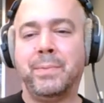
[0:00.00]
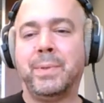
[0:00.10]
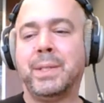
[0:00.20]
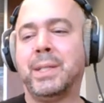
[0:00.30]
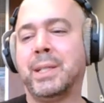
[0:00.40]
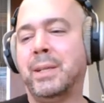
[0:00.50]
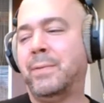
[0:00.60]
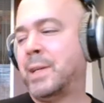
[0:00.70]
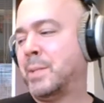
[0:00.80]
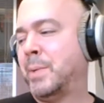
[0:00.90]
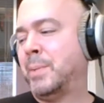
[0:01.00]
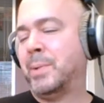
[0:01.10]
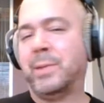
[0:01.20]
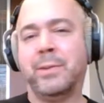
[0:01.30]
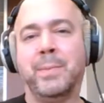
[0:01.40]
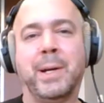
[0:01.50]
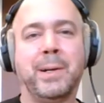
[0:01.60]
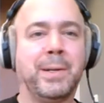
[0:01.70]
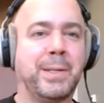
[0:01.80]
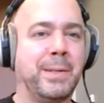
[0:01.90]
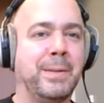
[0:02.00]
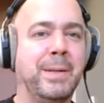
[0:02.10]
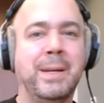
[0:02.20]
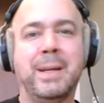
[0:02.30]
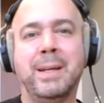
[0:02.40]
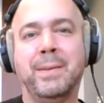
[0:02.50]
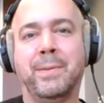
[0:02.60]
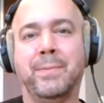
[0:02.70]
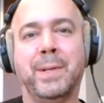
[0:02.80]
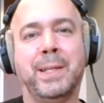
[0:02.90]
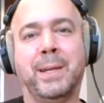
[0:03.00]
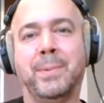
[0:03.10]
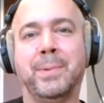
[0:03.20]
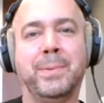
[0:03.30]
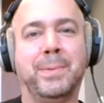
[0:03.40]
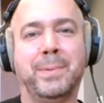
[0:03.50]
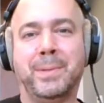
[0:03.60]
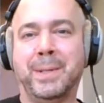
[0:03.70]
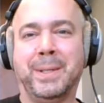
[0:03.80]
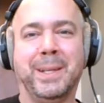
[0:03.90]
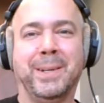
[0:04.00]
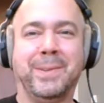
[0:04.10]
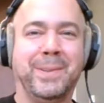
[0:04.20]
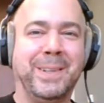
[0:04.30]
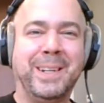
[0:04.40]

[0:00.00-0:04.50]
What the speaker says: 60,000 people at DreamHack Austin, a free table. We don't